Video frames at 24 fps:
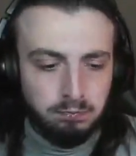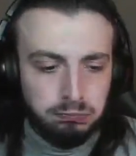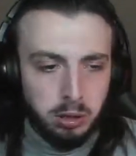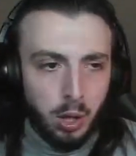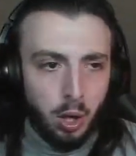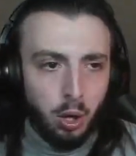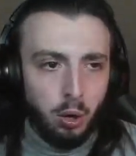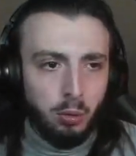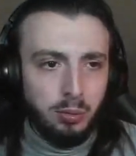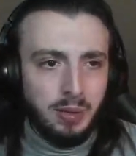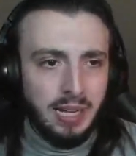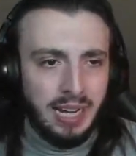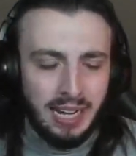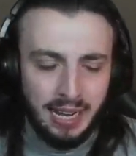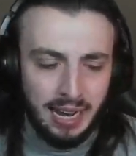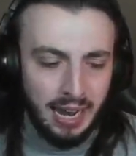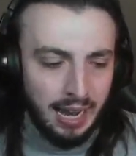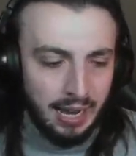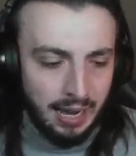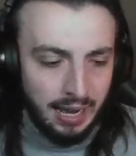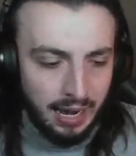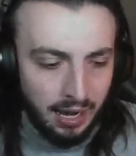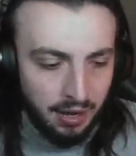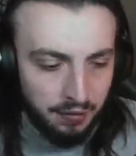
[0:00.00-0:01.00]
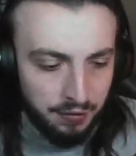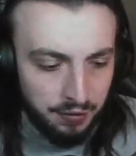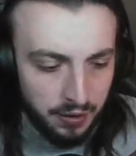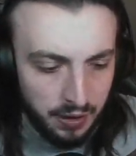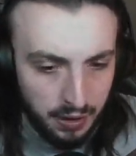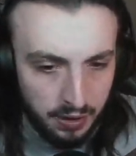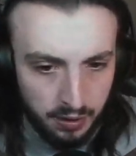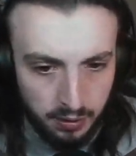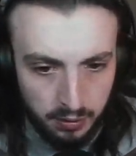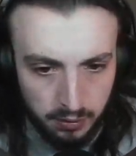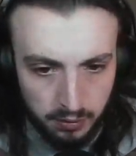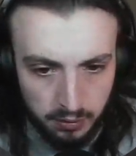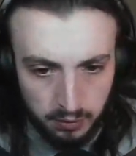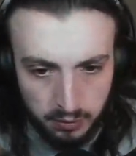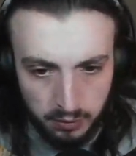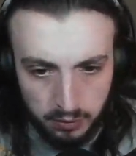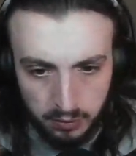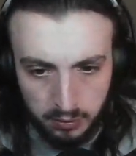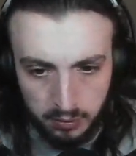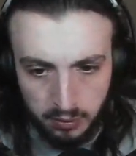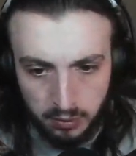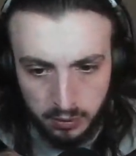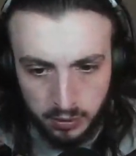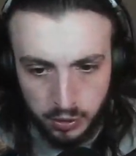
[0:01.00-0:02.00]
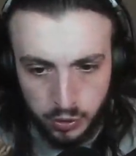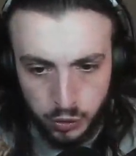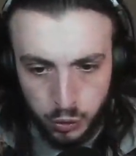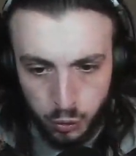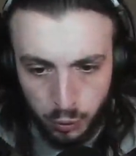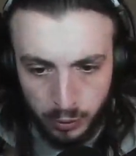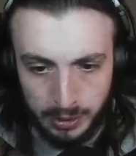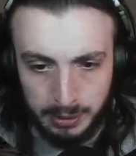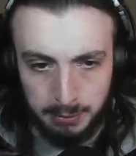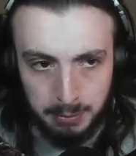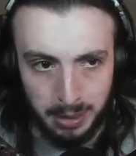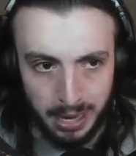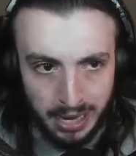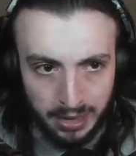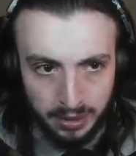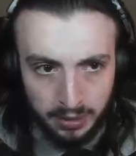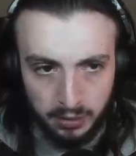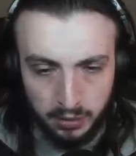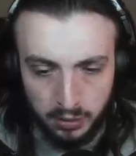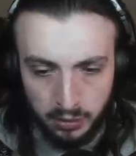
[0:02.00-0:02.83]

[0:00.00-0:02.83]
Oh, get the hell out of here. Tree man.